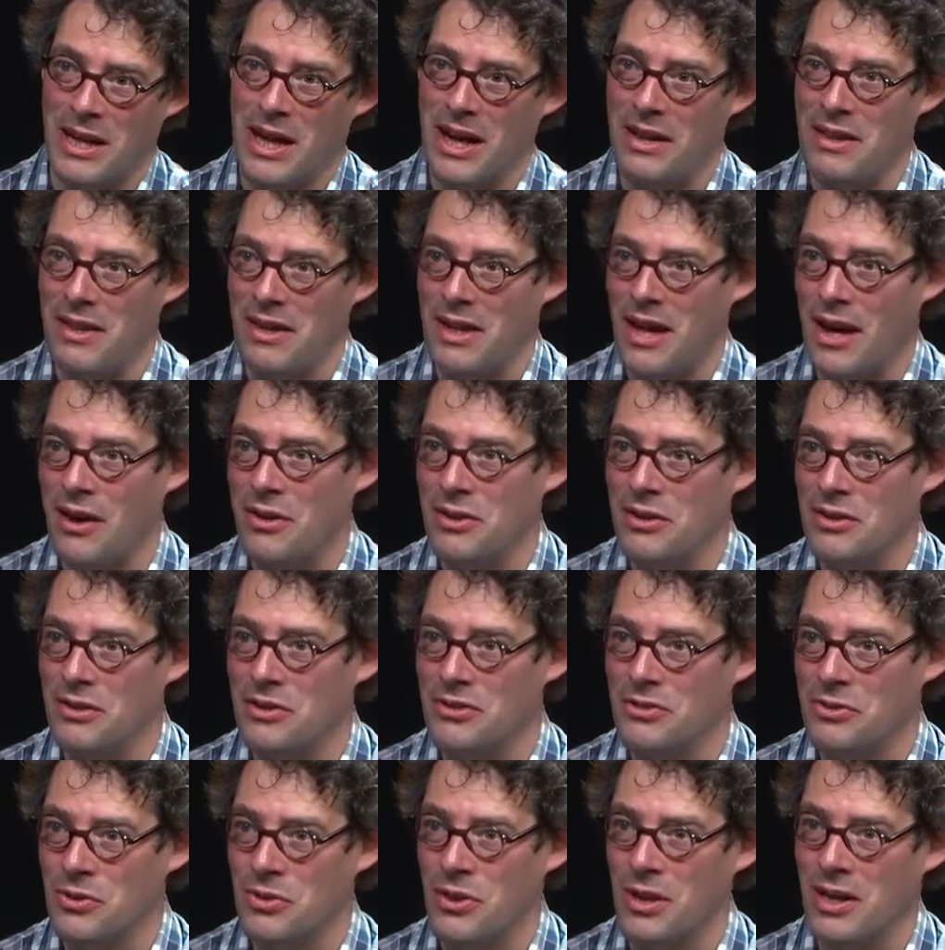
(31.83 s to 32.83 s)
and then how do you
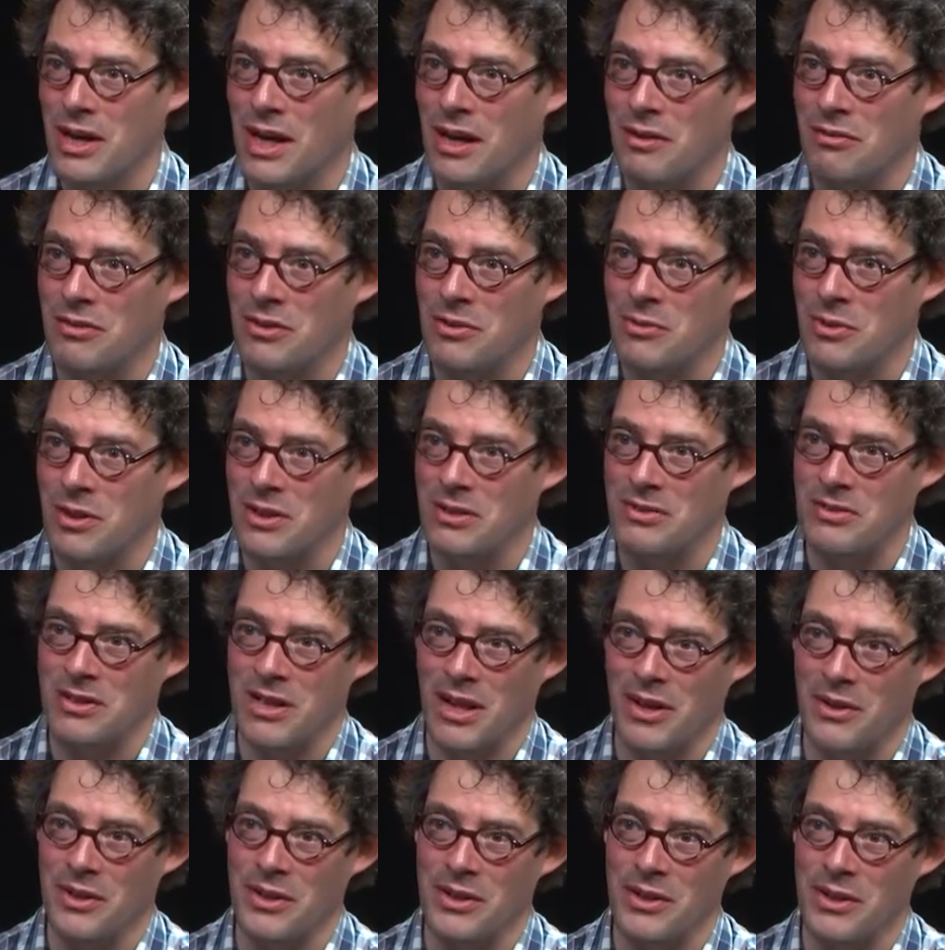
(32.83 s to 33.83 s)
store it afterwards, and
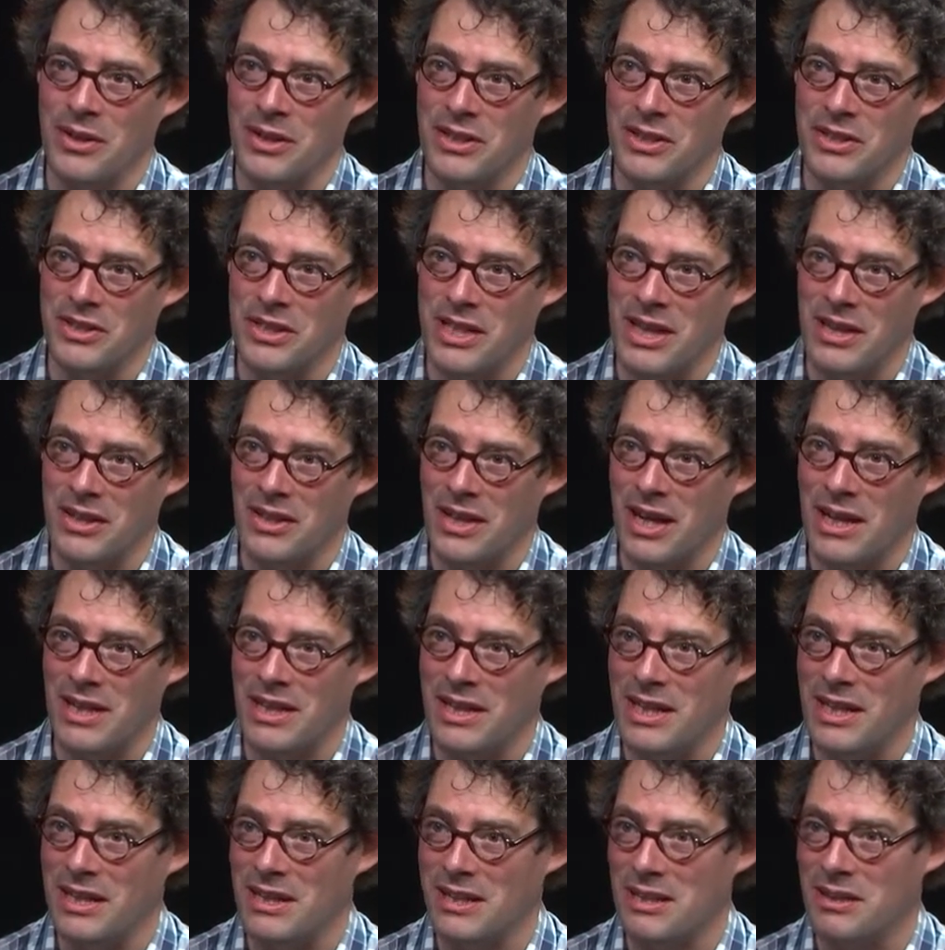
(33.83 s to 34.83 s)
how are you going to share that
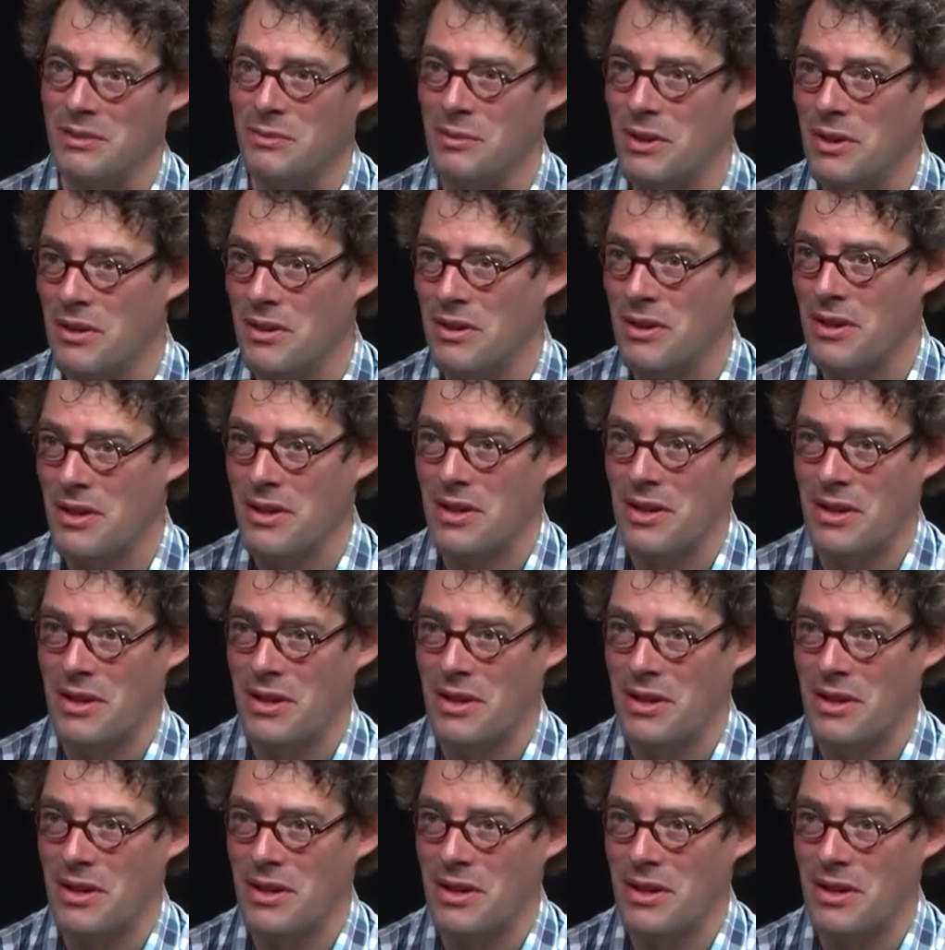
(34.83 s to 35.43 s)
data with